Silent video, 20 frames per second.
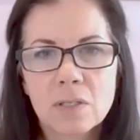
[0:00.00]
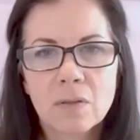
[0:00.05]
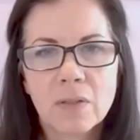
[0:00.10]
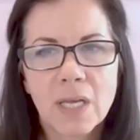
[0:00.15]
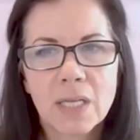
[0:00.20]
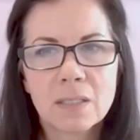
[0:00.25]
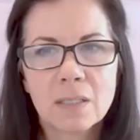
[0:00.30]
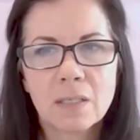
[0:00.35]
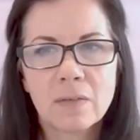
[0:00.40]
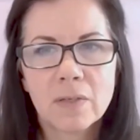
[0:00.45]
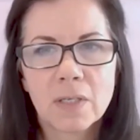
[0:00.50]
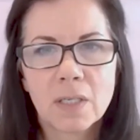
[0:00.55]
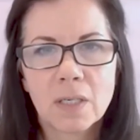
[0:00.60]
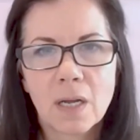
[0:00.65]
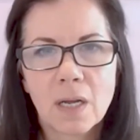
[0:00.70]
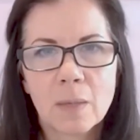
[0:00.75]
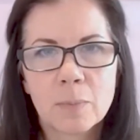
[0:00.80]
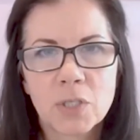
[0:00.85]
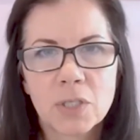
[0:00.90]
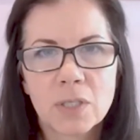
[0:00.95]
that's even an
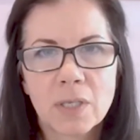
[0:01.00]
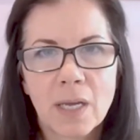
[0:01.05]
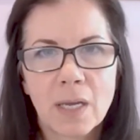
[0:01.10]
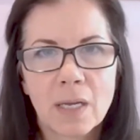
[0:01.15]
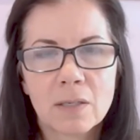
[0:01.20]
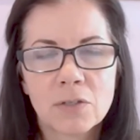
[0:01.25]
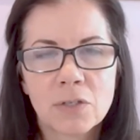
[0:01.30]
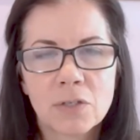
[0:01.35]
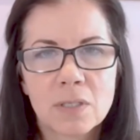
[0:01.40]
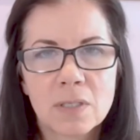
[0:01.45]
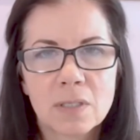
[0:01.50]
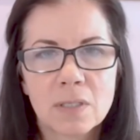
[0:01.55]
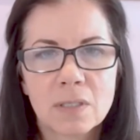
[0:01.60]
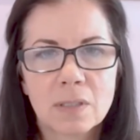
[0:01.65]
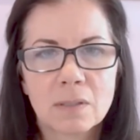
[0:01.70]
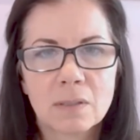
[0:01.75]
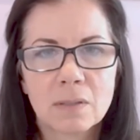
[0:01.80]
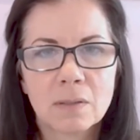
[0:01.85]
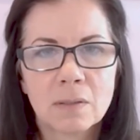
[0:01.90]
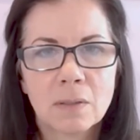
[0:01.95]
option now, just
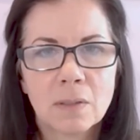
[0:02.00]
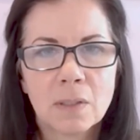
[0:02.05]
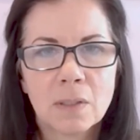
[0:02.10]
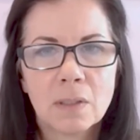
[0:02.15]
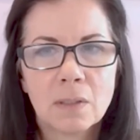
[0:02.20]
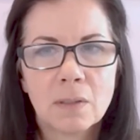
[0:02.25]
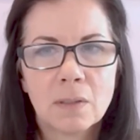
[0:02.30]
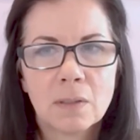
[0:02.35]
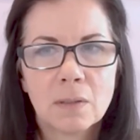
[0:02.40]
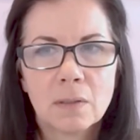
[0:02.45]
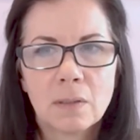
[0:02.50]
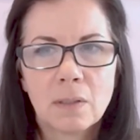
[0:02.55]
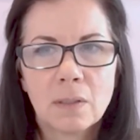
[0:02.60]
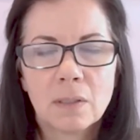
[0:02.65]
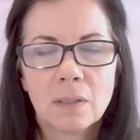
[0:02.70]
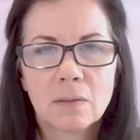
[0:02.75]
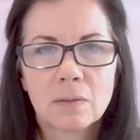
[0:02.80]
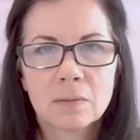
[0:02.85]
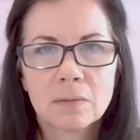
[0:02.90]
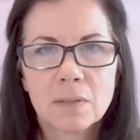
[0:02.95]
to
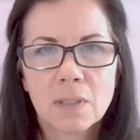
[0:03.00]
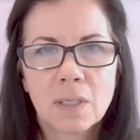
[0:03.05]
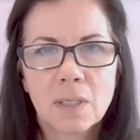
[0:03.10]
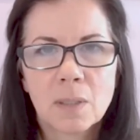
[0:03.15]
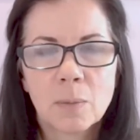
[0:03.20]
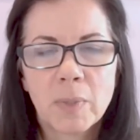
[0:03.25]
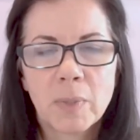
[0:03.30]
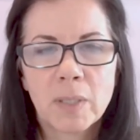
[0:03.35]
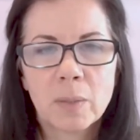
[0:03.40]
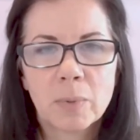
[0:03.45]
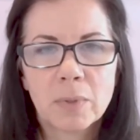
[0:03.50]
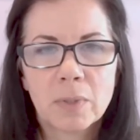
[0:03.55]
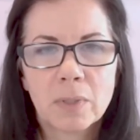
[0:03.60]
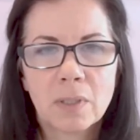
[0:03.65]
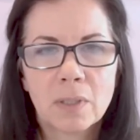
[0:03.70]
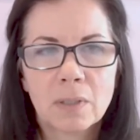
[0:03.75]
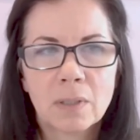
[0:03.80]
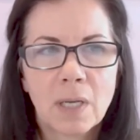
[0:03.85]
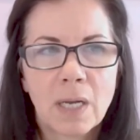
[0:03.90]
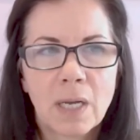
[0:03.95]
get
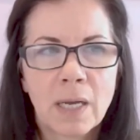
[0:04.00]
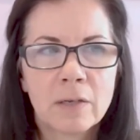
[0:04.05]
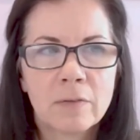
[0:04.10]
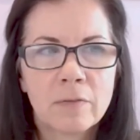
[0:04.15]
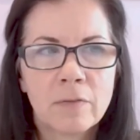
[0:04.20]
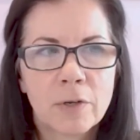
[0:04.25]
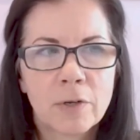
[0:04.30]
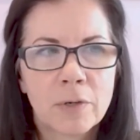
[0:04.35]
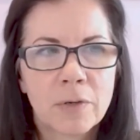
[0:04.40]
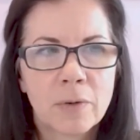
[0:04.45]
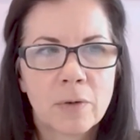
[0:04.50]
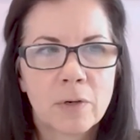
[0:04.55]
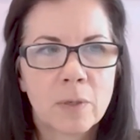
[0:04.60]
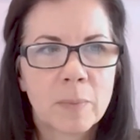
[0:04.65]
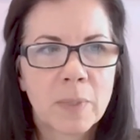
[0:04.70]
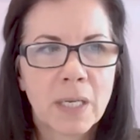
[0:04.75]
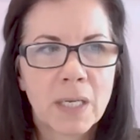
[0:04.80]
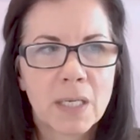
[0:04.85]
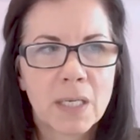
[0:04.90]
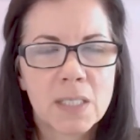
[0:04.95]
people out of their
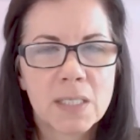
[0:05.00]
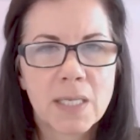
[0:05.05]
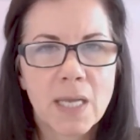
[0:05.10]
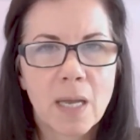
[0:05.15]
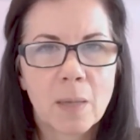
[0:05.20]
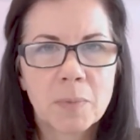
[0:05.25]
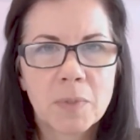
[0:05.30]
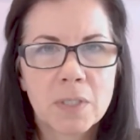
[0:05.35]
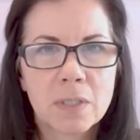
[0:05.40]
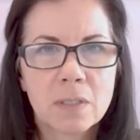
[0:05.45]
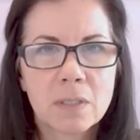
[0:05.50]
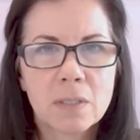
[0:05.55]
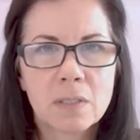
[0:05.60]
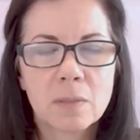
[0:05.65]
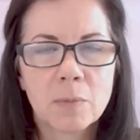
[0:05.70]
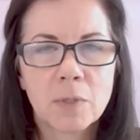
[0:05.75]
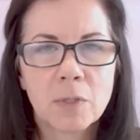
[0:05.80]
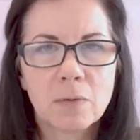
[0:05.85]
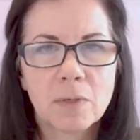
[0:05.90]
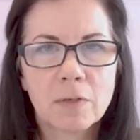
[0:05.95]
norm and kind of tapped into
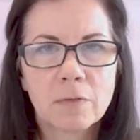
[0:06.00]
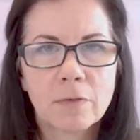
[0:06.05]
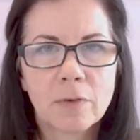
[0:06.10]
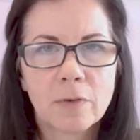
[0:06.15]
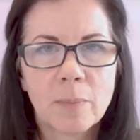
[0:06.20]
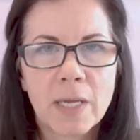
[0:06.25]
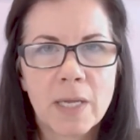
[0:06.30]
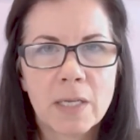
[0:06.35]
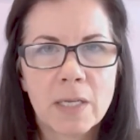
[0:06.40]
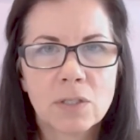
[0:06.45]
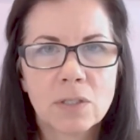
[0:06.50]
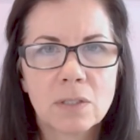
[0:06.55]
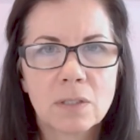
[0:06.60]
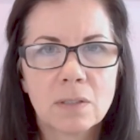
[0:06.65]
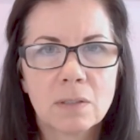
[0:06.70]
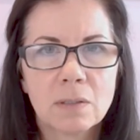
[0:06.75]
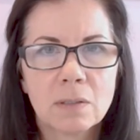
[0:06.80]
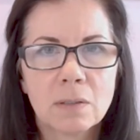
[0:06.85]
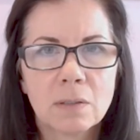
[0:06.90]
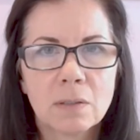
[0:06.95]
some new information.